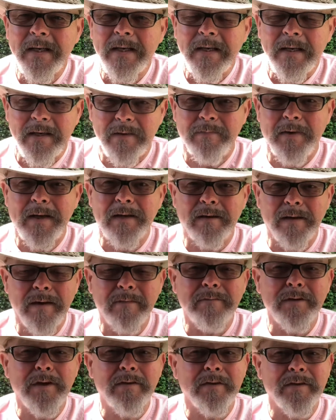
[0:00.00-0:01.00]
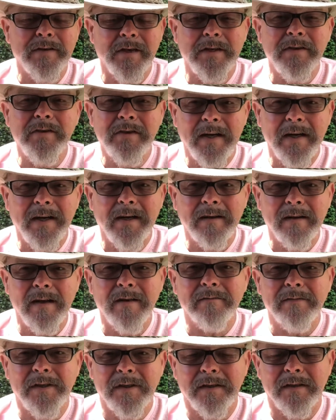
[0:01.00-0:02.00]
If I loved her as I said I
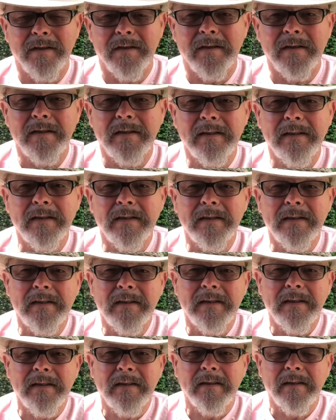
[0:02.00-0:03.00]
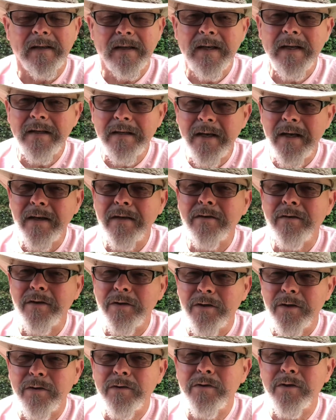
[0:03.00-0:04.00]
loved her, then I needed to
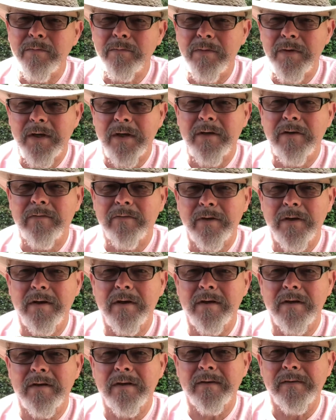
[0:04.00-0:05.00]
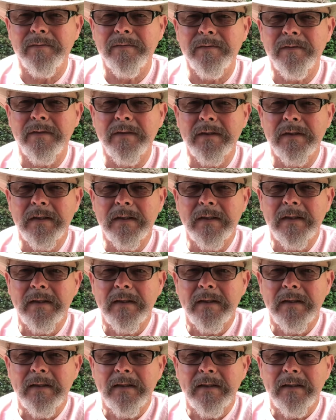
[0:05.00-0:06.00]
do some things for her.
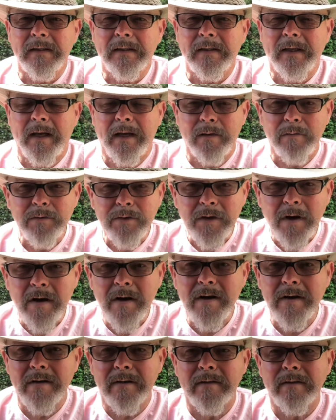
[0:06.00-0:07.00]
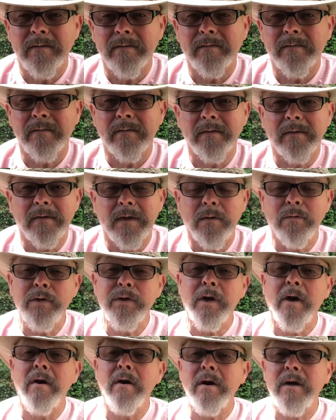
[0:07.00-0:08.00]
And it was hard. It
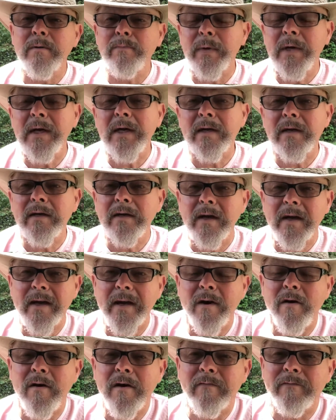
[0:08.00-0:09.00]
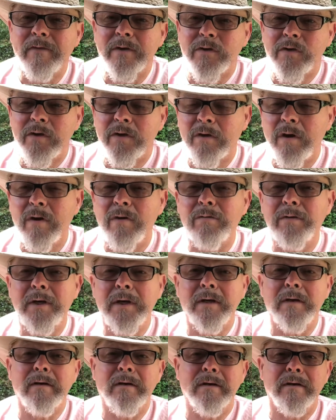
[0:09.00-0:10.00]
was hard being in that office and
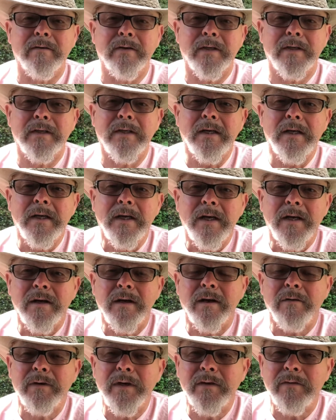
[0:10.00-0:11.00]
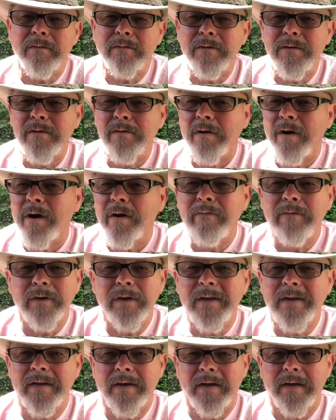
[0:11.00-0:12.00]
holding her and going through
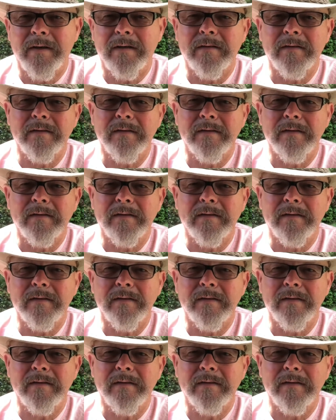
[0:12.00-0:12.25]
everything